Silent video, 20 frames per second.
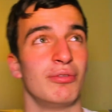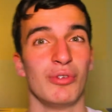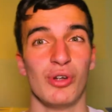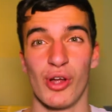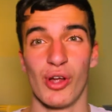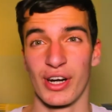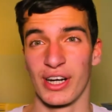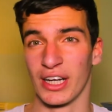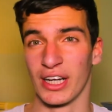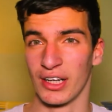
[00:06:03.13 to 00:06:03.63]

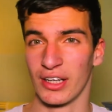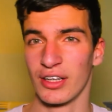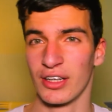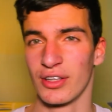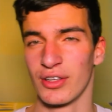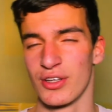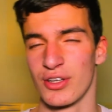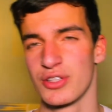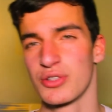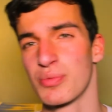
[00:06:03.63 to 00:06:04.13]
learning,
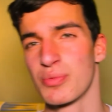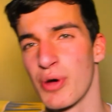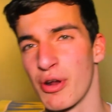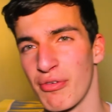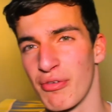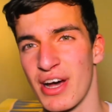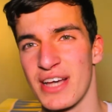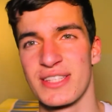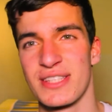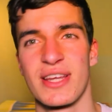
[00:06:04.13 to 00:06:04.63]
the
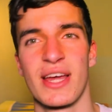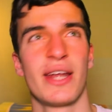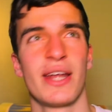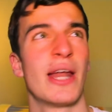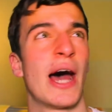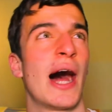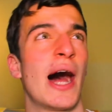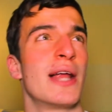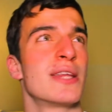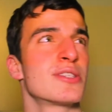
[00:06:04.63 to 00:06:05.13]
supervised
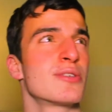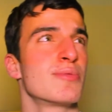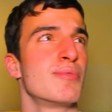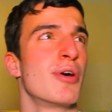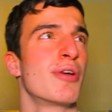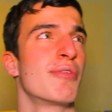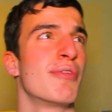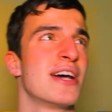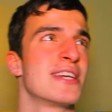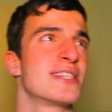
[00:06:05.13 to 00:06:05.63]
and
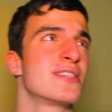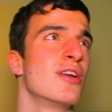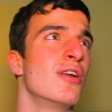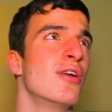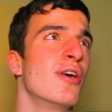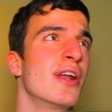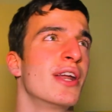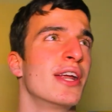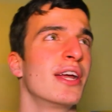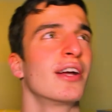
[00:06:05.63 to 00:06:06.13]
unsupervised
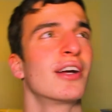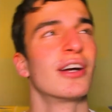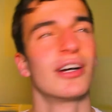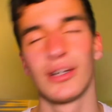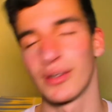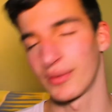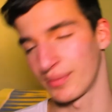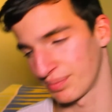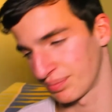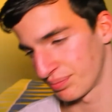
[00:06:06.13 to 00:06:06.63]
learning.
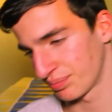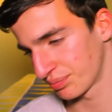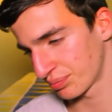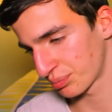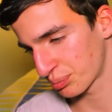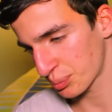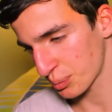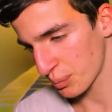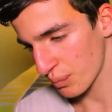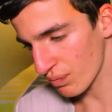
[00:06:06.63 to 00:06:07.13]

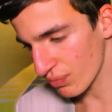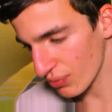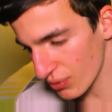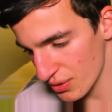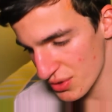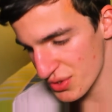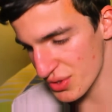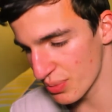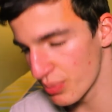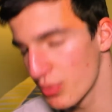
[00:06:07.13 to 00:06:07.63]

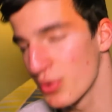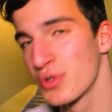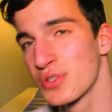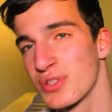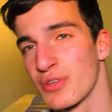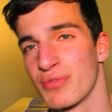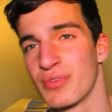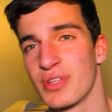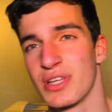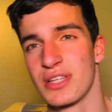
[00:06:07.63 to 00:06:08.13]
So
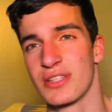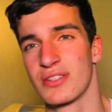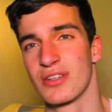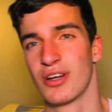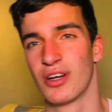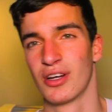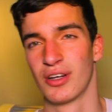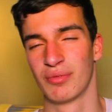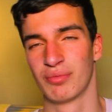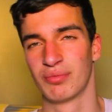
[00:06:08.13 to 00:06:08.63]
both of these
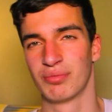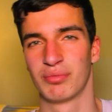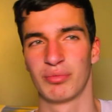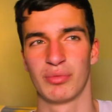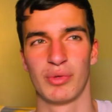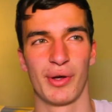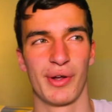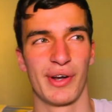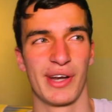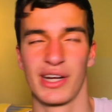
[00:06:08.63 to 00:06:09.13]
uh,
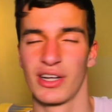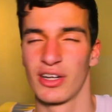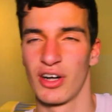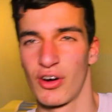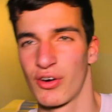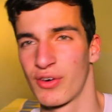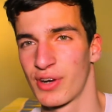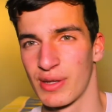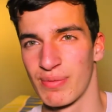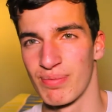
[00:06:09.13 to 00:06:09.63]
learning
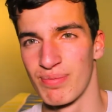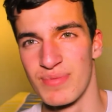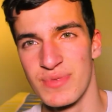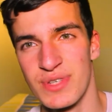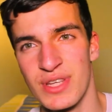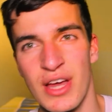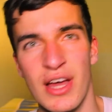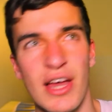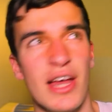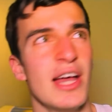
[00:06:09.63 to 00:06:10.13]
algorithms
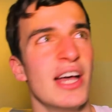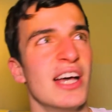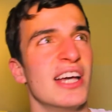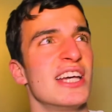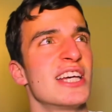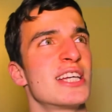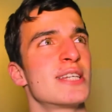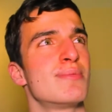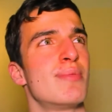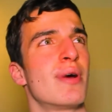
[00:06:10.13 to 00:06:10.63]

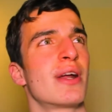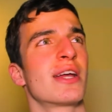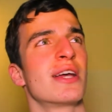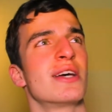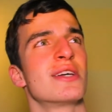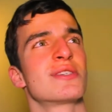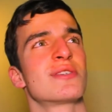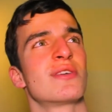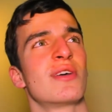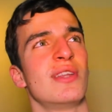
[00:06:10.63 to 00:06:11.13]

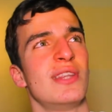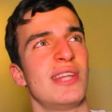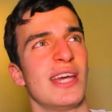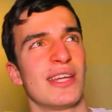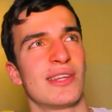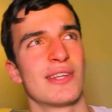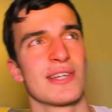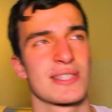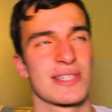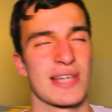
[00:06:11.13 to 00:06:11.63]
experience a
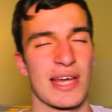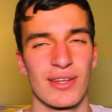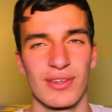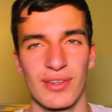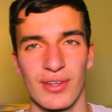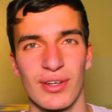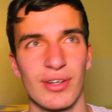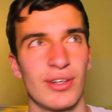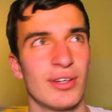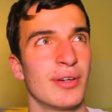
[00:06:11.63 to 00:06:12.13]
data
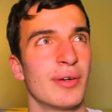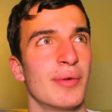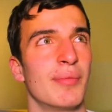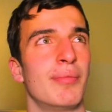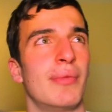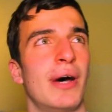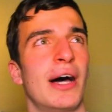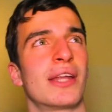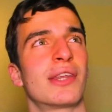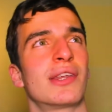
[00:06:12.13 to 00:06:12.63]
set,
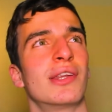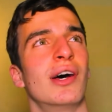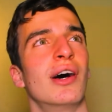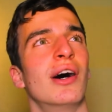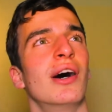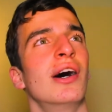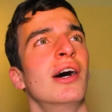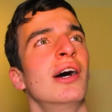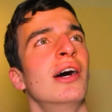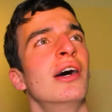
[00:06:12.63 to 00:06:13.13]
but
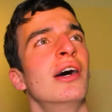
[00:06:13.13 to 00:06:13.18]
uh,